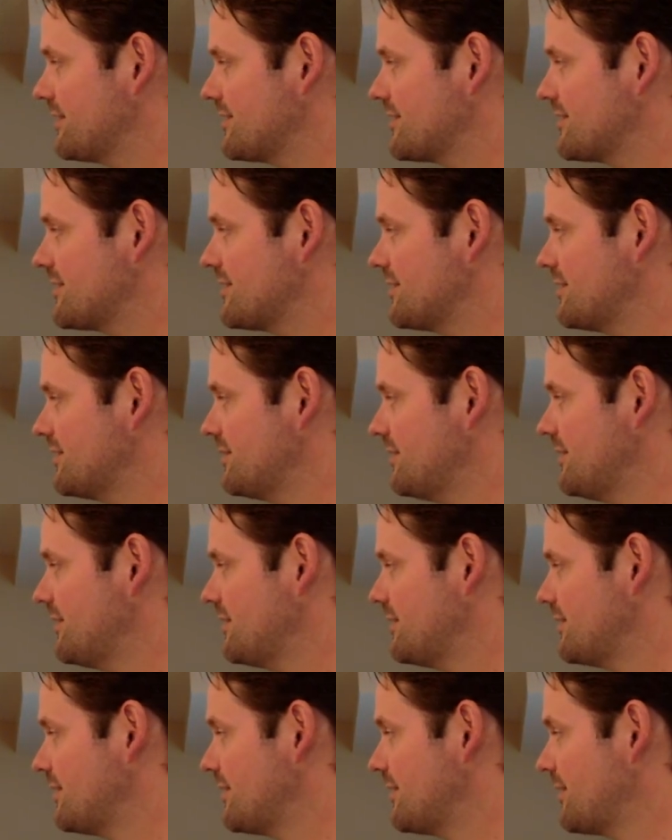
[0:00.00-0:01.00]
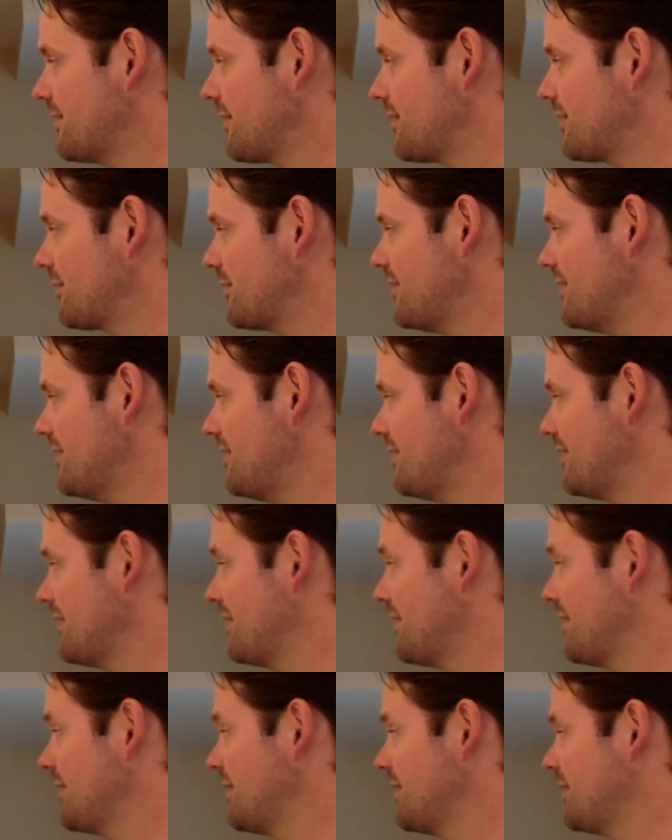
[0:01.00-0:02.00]
2, 3,
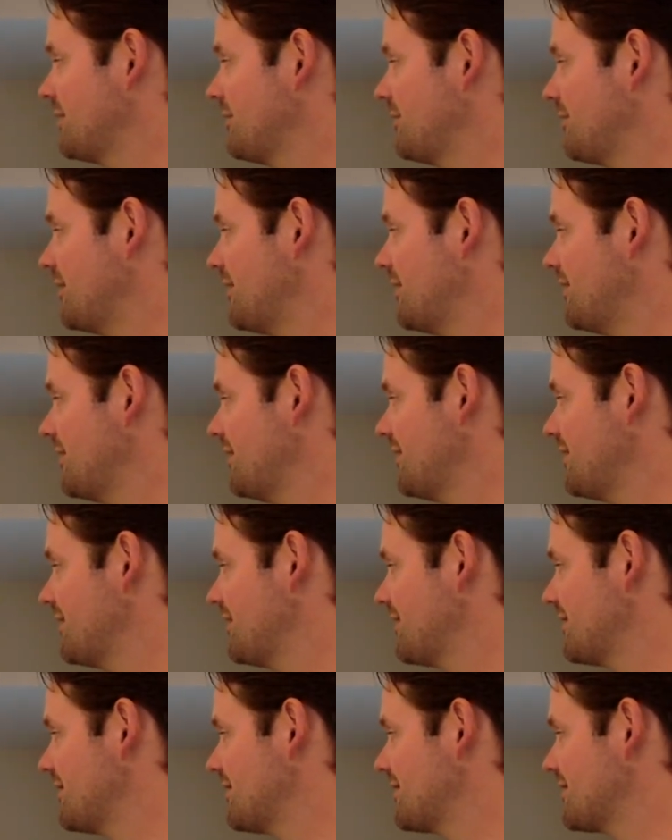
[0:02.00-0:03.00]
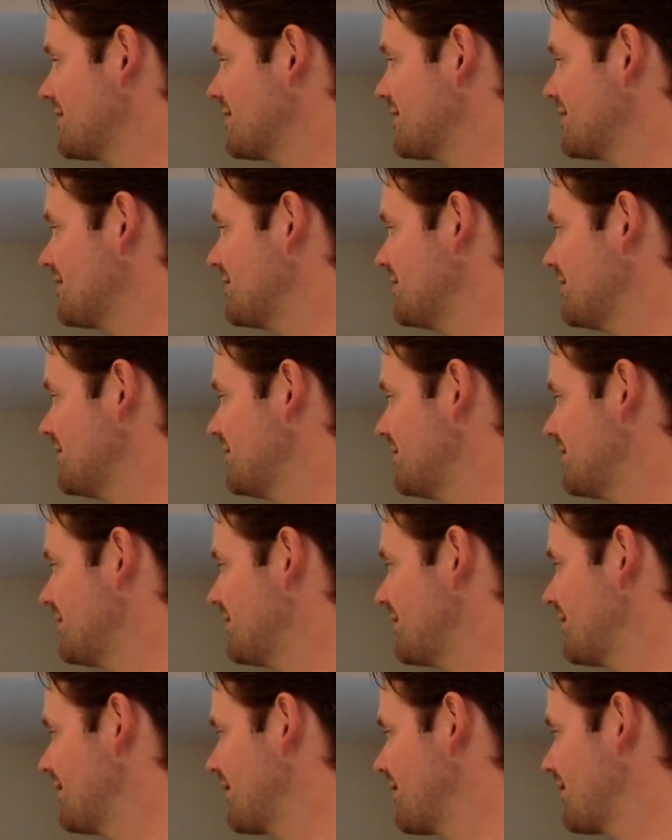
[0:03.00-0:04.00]
1, 2,
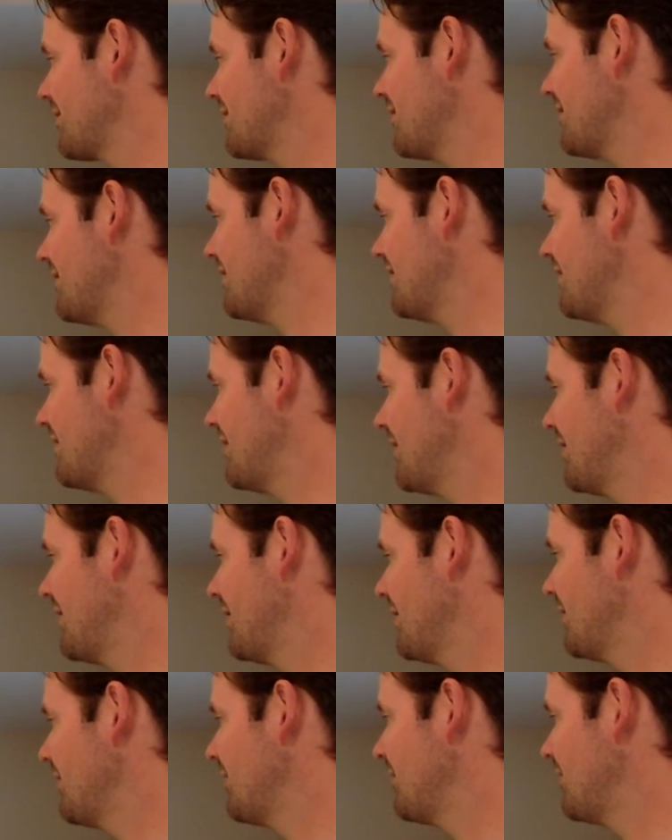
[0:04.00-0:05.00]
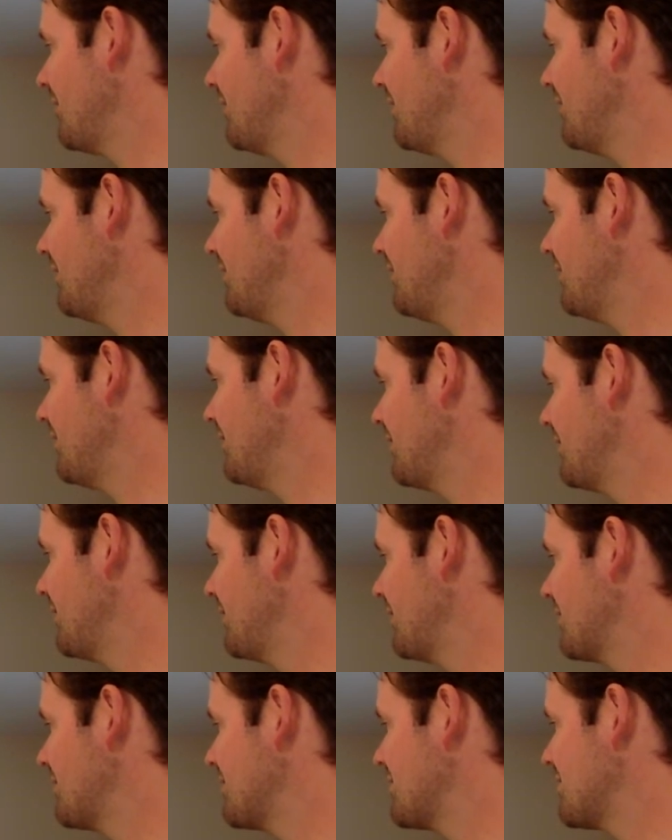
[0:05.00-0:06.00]
3, 1,
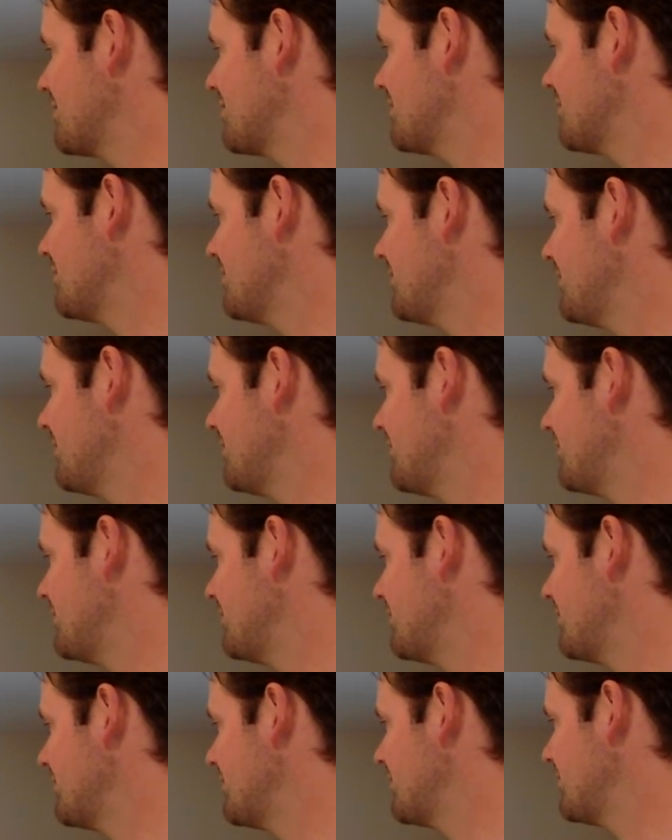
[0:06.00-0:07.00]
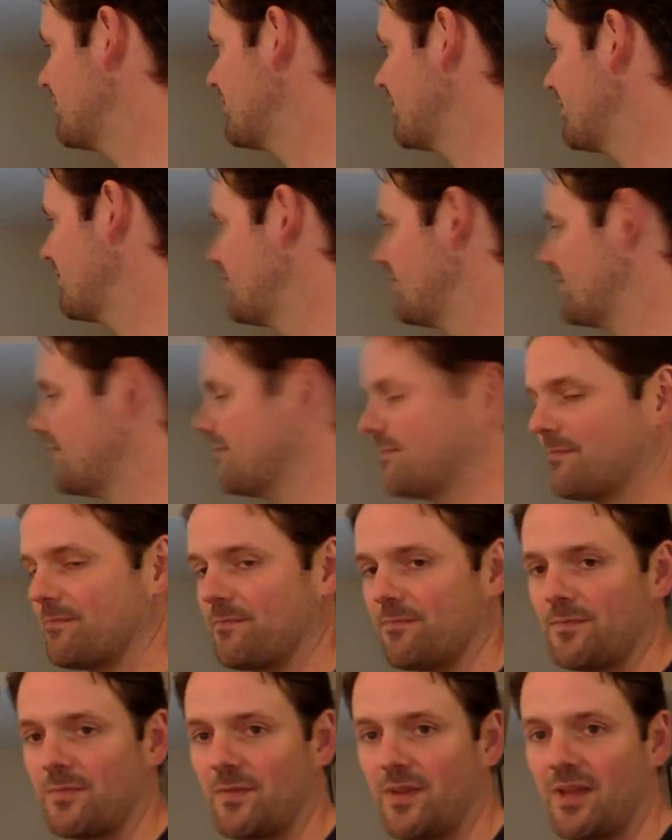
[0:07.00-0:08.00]
2, 3.
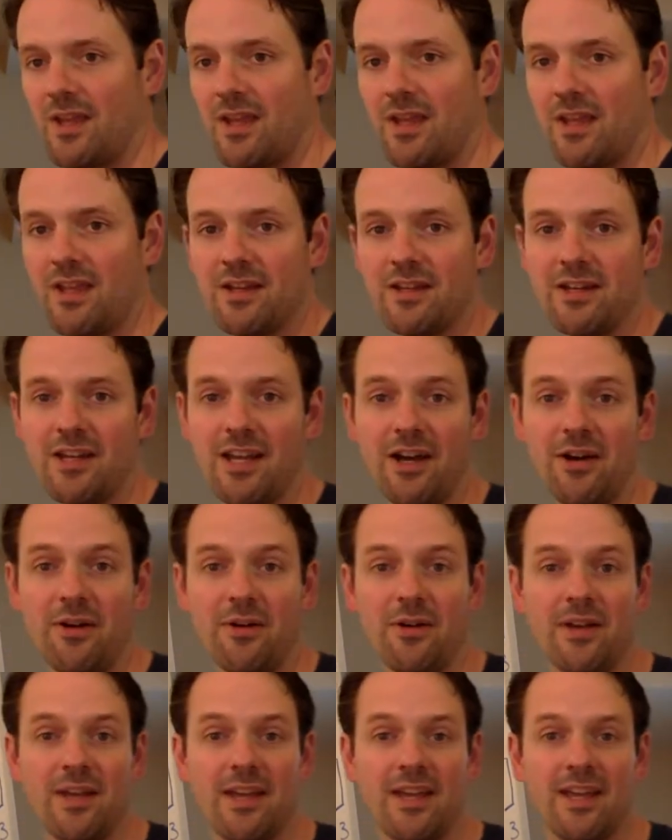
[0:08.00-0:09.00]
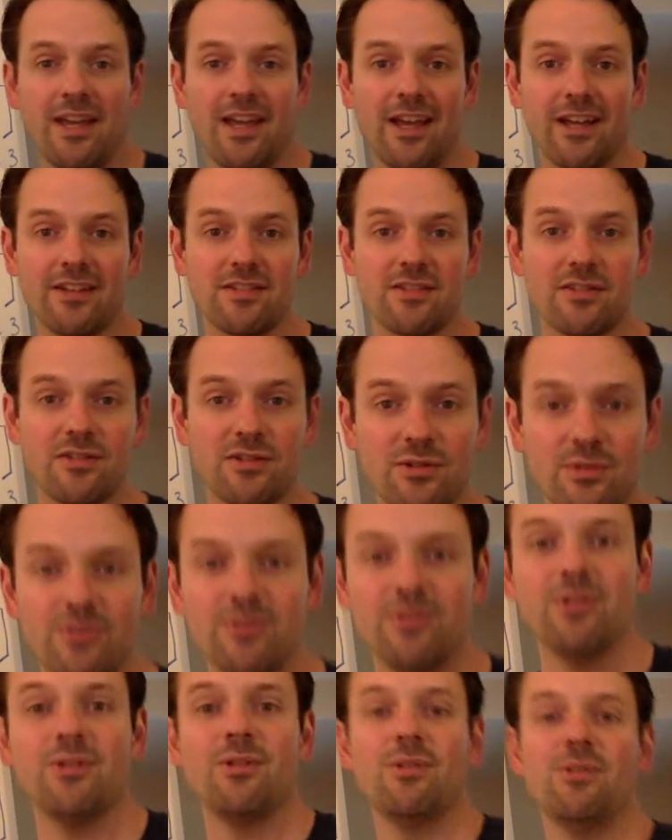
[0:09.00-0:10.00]
Now, as a
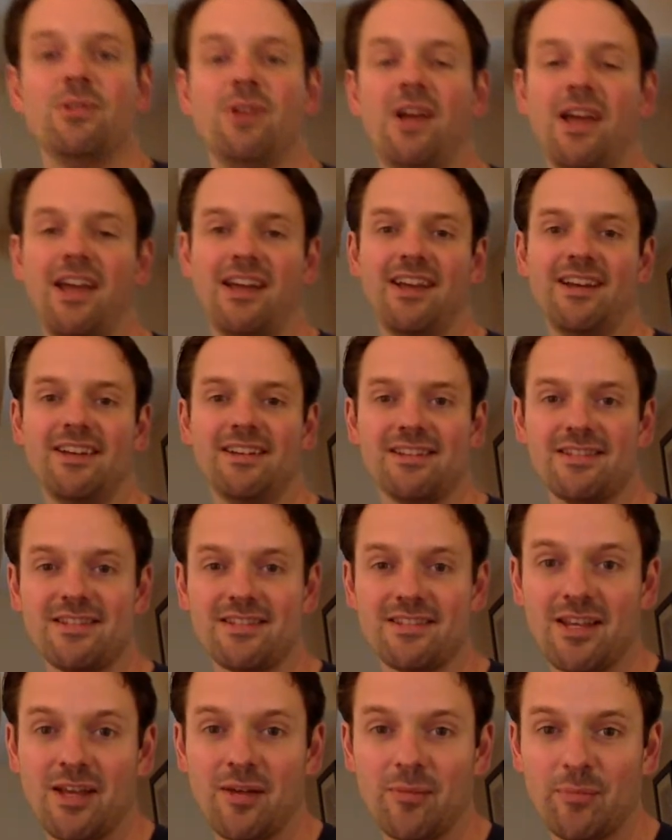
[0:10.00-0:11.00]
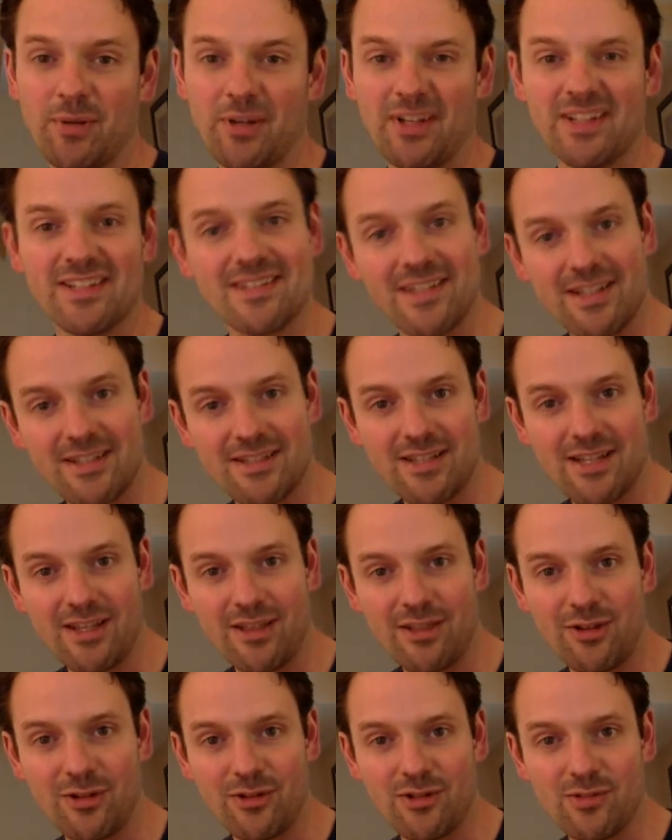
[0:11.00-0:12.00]
student who has played
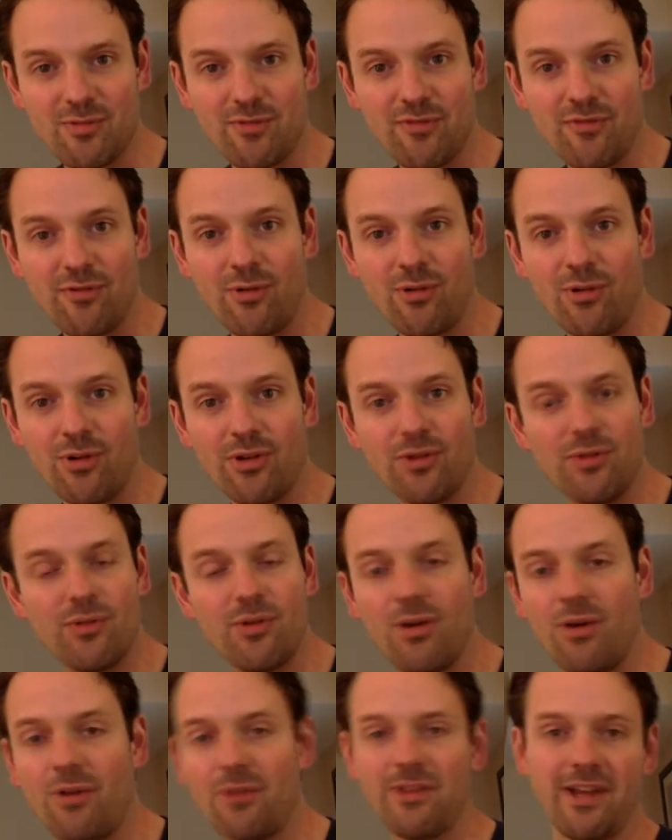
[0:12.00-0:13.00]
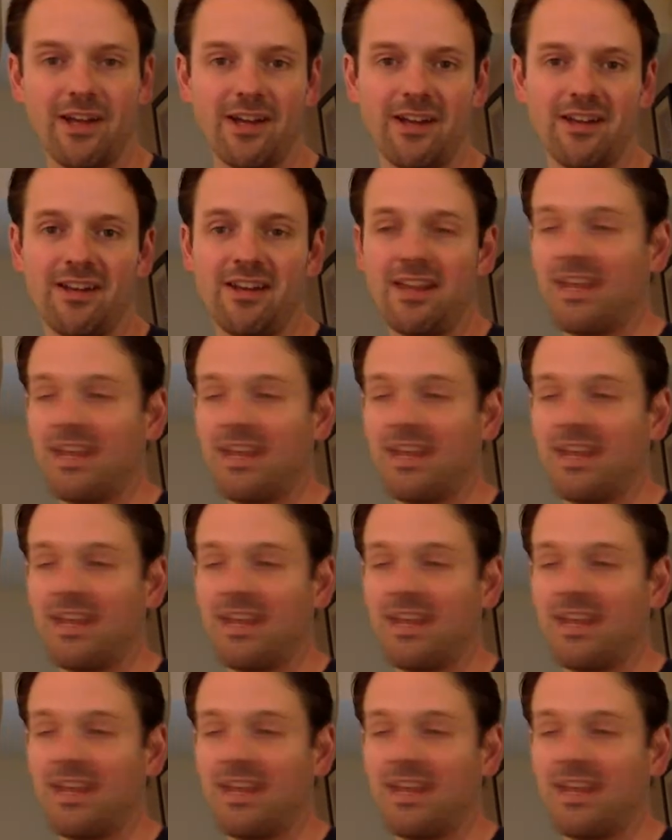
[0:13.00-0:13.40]
16th notes before, you know that